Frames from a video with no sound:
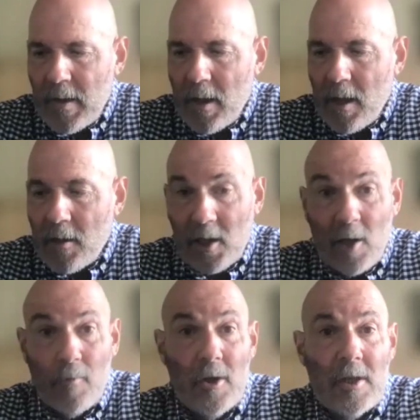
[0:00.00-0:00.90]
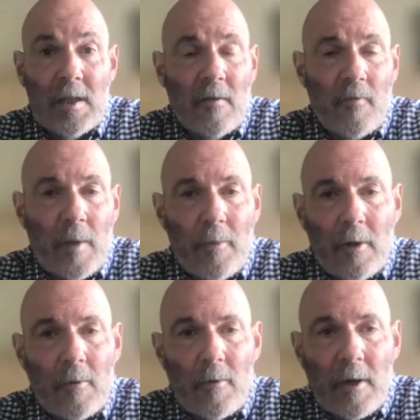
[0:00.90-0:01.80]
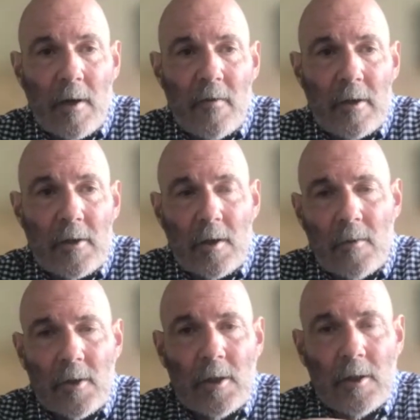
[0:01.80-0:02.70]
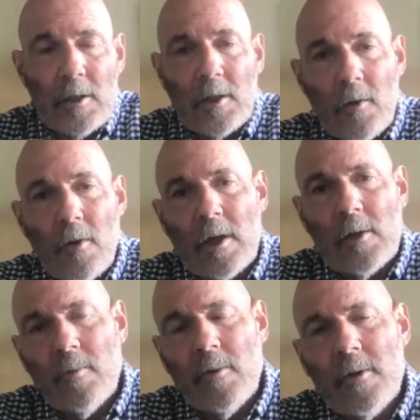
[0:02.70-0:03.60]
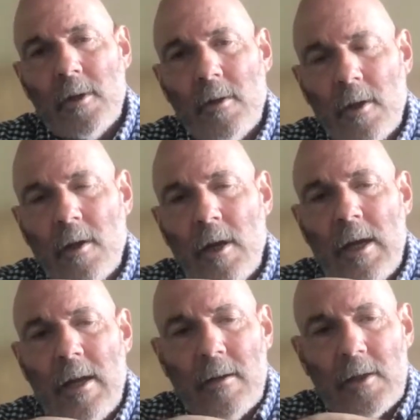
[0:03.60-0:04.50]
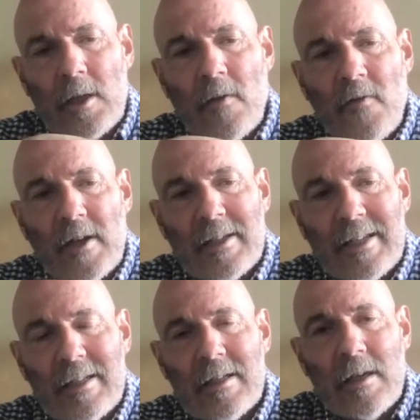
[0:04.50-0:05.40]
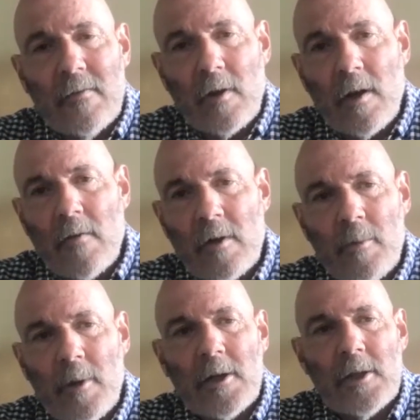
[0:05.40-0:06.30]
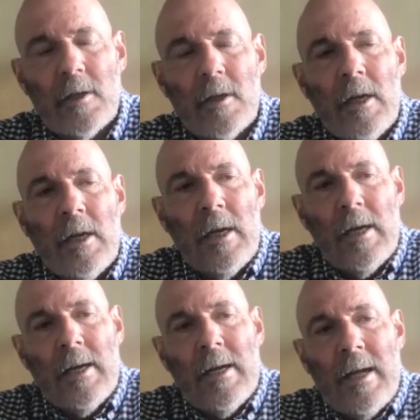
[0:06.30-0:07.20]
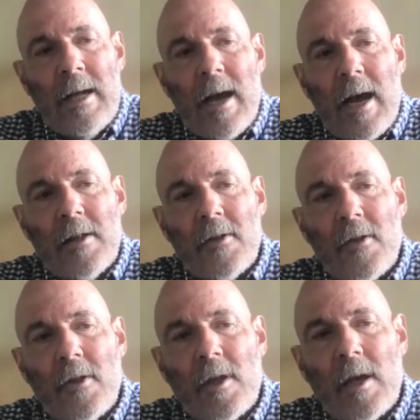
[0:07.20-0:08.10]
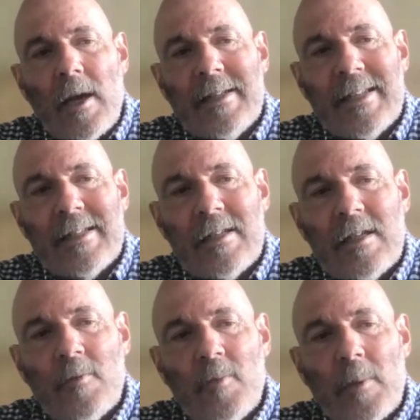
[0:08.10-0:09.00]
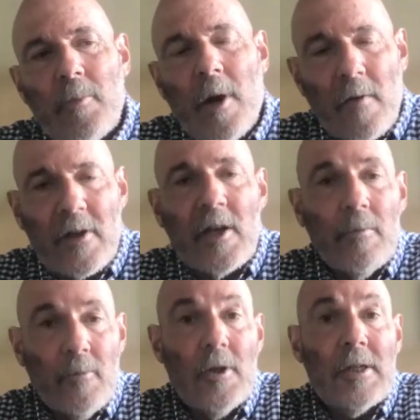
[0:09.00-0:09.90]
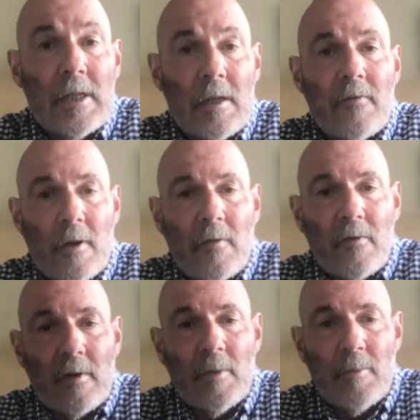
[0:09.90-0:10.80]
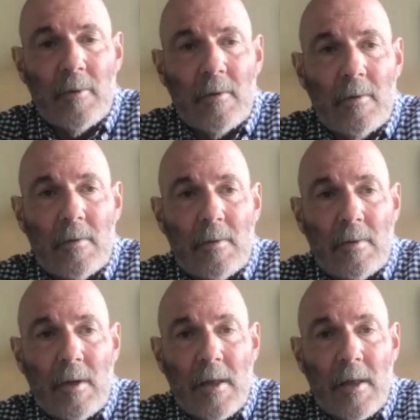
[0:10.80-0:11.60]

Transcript: a community of people that were recovering. So there was these two things were important: the self-identity of recovering person, and the identity as being part of a community of recovering people. And